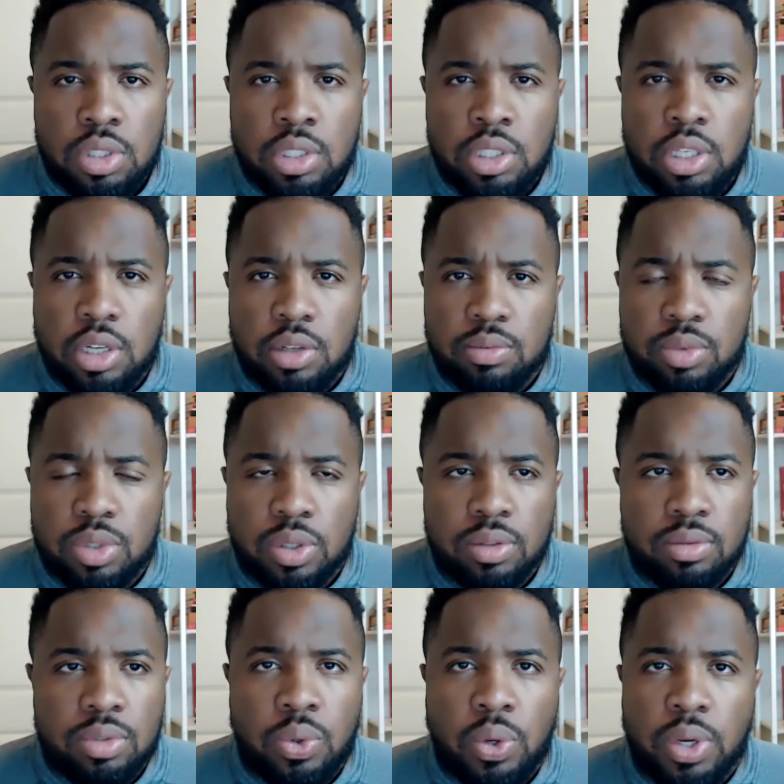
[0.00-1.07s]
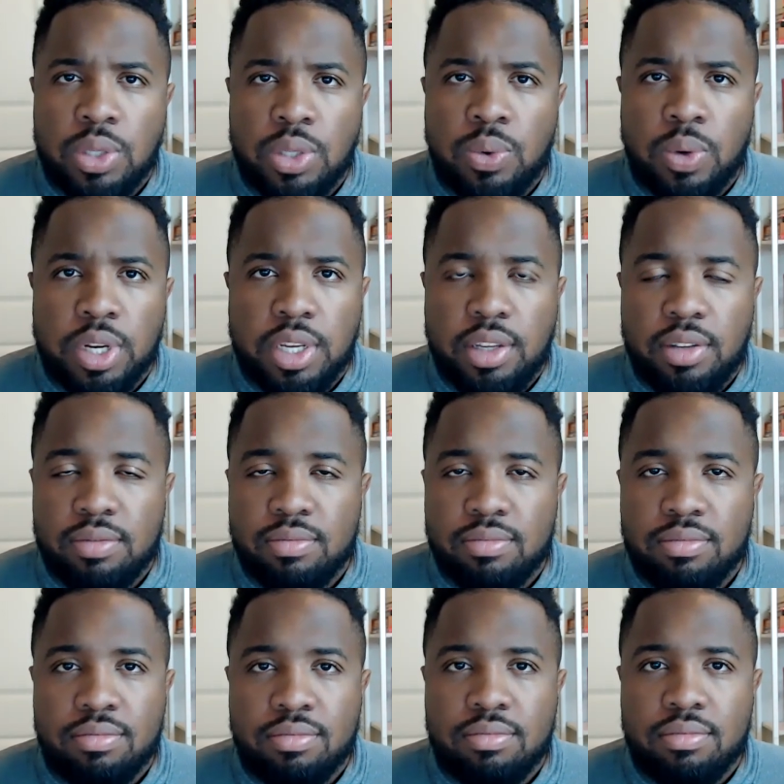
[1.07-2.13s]
you know, 2020
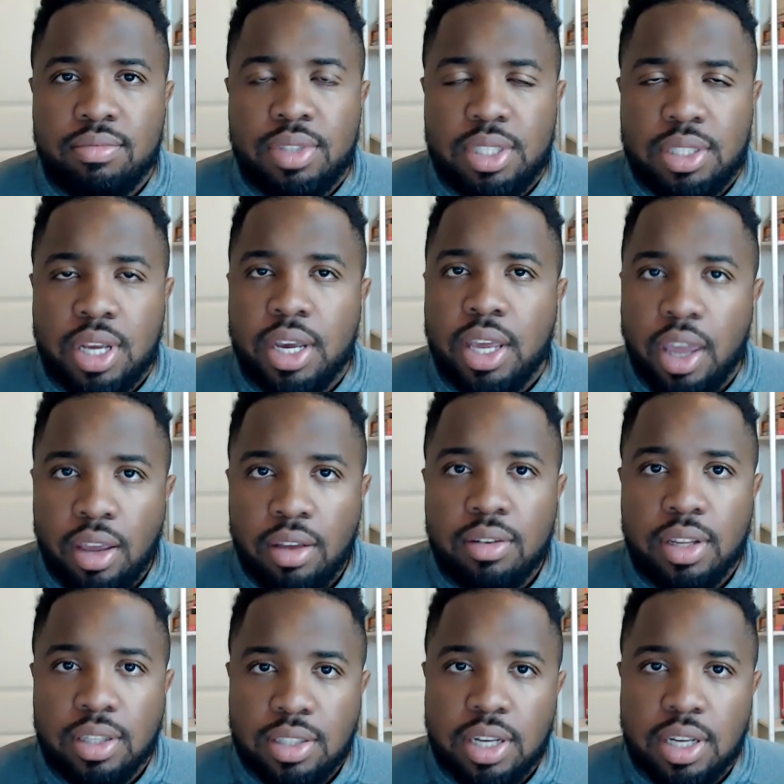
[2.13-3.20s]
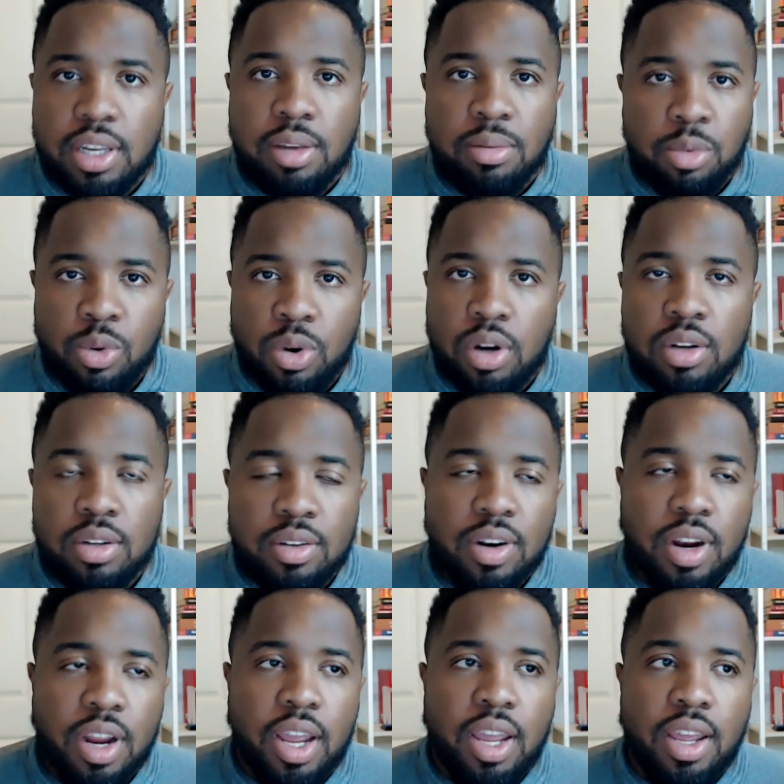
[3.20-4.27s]
sucking and sucking more,
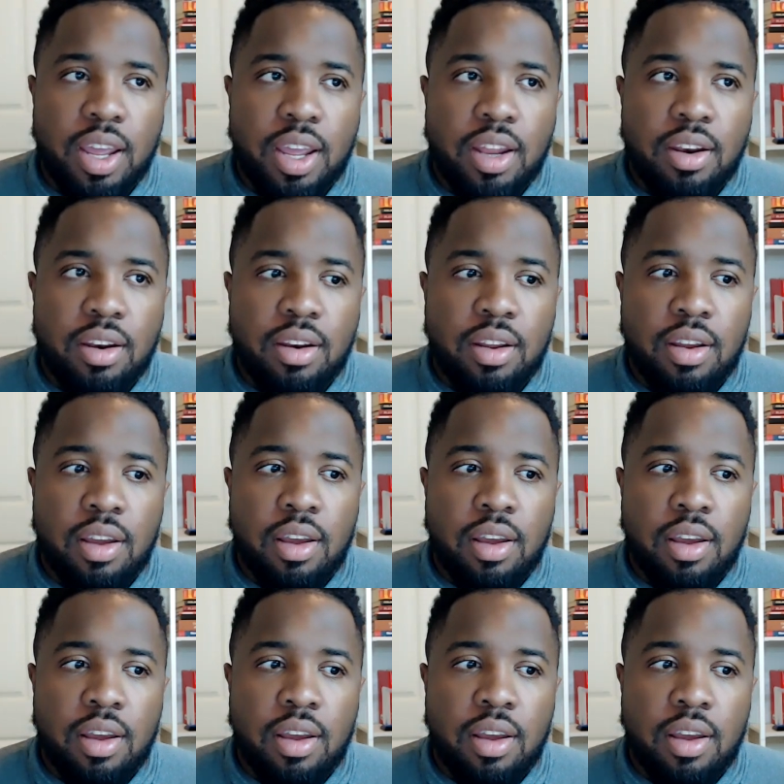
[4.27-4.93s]
right? And